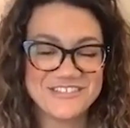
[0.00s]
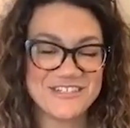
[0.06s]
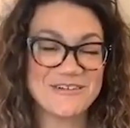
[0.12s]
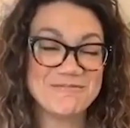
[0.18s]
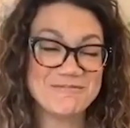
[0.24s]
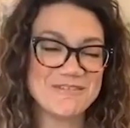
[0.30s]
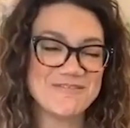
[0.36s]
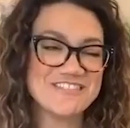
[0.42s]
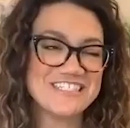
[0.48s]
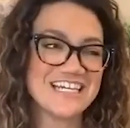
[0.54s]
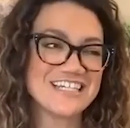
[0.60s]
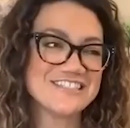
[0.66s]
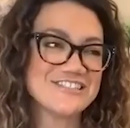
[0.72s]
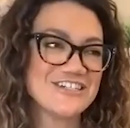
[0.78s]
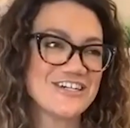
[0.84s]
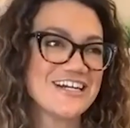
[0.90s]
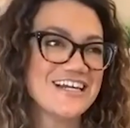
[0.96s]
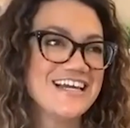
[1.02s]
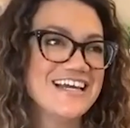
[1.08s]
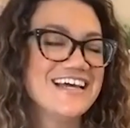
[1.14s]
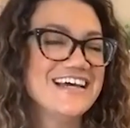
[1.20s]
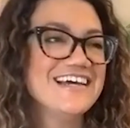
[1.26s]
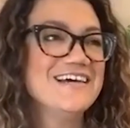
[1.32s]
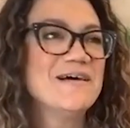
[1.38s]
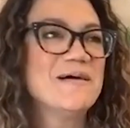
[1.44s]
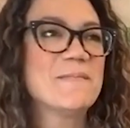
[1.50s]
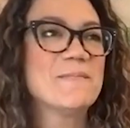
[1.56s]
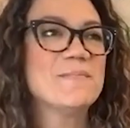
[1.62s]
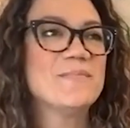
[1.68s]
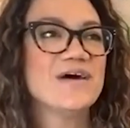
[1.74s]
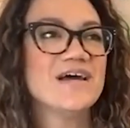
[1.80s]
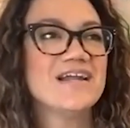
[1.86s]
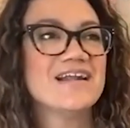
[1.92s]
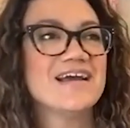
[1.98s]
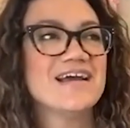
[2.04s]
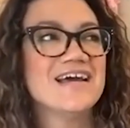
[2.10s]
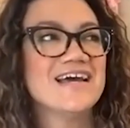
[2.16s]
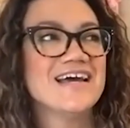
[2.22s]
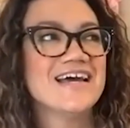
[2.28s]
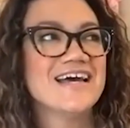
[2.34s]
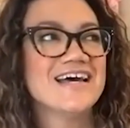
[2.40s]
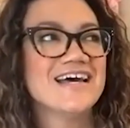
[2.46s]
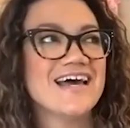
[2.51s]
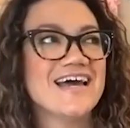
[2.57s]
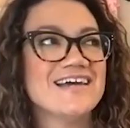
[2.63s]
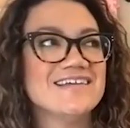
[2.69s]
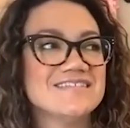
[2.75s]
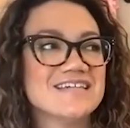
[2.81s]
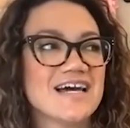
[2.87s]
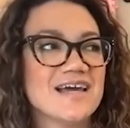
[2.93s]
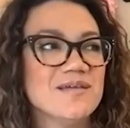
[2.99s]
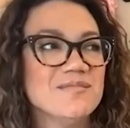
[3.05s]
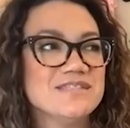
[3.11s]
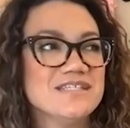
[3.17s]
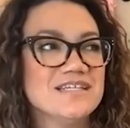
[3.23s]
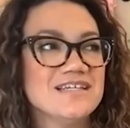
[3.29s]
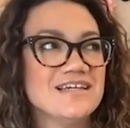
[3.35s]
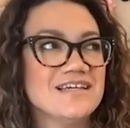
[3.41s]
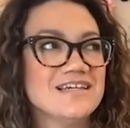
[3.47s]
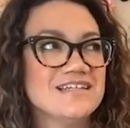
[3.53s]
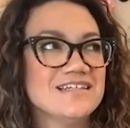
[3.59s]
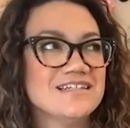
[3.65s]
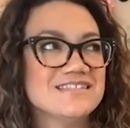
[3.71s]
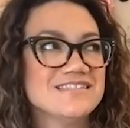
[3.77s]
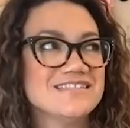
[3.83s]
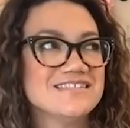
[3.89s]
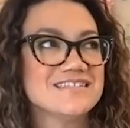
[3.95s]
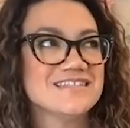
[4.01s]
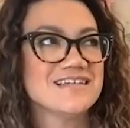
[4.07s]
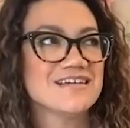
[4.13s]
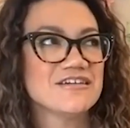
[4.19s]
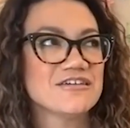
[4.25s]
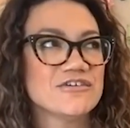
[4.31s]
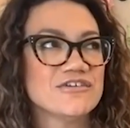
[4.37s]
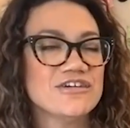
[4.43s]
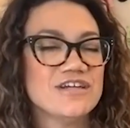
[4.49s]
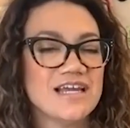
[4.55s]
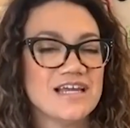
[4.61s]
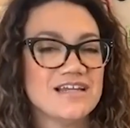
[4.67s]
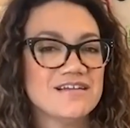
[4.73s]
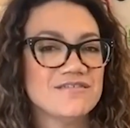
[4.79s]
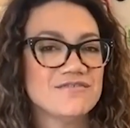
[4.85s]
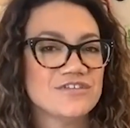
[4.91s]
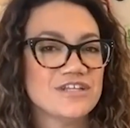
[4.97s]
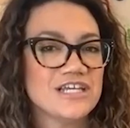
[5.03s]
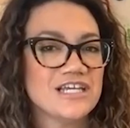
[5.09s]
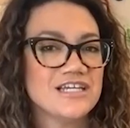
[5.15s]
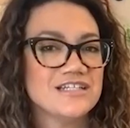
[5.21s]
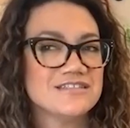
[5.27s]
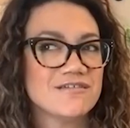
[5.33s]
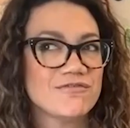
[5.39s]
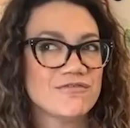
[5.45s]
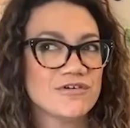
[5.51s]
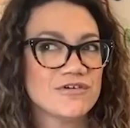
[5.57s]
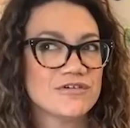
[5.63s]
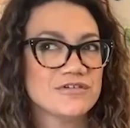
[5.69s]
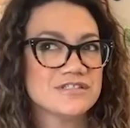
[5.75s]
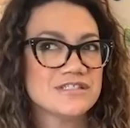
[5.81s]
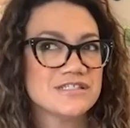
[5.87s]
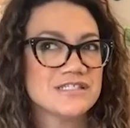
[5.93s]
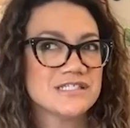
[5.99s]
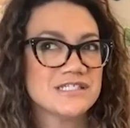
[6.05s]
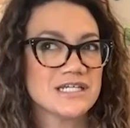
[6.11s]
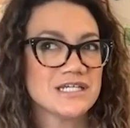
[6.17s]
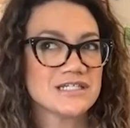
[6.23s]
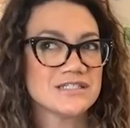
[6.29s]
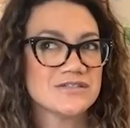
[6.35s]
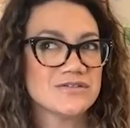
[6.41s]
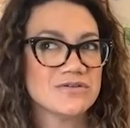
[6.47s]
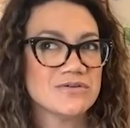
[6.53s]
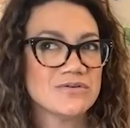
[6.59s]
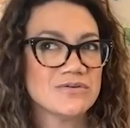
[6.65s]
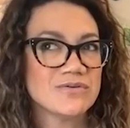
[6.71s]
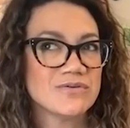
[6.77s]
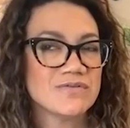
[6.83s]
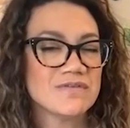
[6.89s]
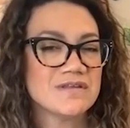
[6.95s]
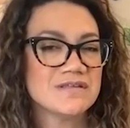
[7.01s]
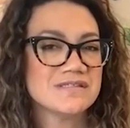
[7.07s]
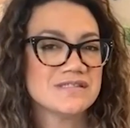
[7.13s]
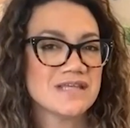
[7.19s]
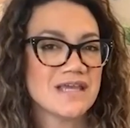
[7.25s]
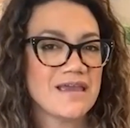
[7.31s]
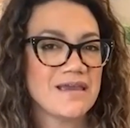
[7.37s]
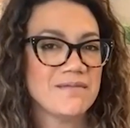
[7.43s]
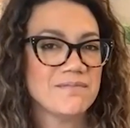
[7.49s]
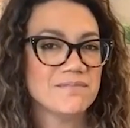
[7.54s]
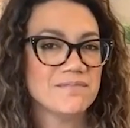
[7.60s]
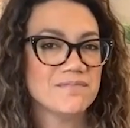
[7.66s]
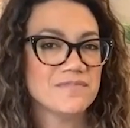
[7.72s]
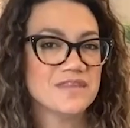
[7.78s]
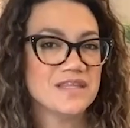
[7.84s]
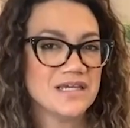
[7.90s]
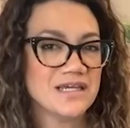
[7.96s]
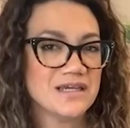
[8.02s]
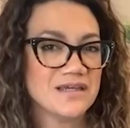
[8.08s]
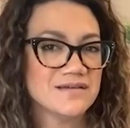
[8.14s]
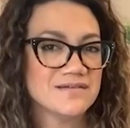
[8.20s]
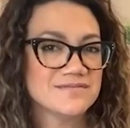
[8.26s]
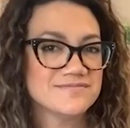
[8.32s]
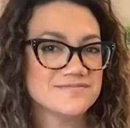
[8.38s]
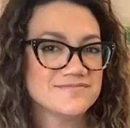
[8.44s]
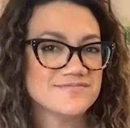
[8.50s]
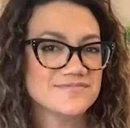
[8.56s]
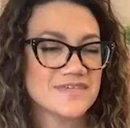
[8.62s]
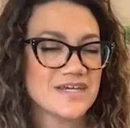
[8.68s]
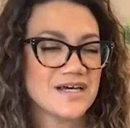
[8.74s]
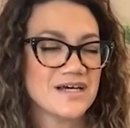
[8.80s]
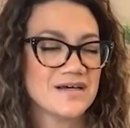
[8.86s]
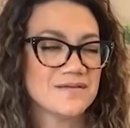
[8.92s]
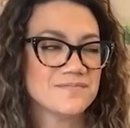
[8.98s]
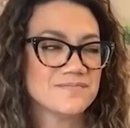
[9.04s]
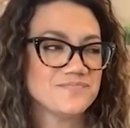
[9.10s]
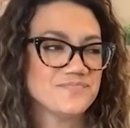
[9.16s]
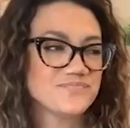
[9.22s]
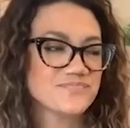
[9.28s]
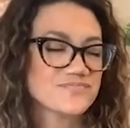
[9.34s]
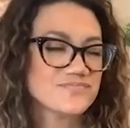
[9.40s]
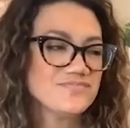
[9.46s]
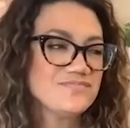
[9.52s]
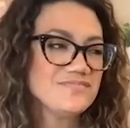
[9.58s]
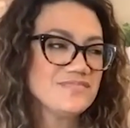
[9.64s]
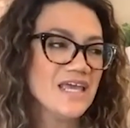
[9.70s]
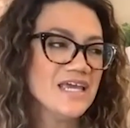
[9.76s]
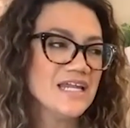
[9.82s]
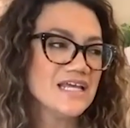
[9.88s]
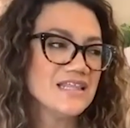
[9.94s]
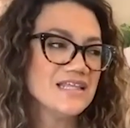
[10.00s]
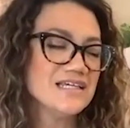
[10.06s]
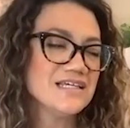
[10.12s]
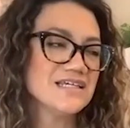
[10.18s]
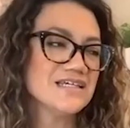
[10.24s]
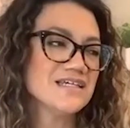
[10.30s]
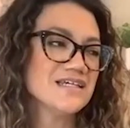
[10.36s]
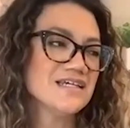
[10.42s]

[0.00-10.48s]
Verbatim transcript: terms of texture. But at times it, it is creatively difficult to stick to the same thing. Mm. Um, and I think,